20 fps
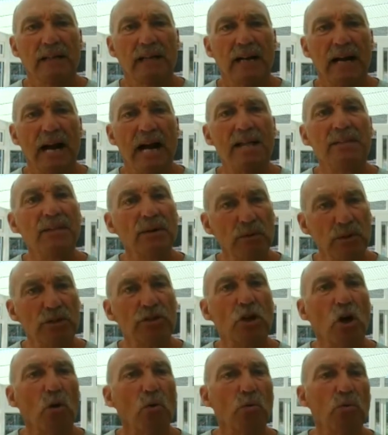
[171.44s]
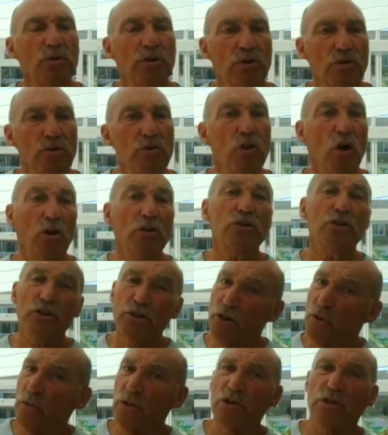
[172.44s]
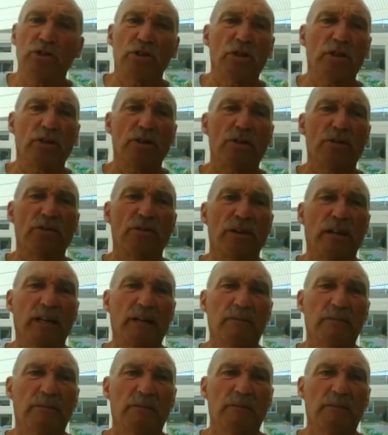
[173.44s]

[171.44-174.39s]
And they were told not to do a certain thing.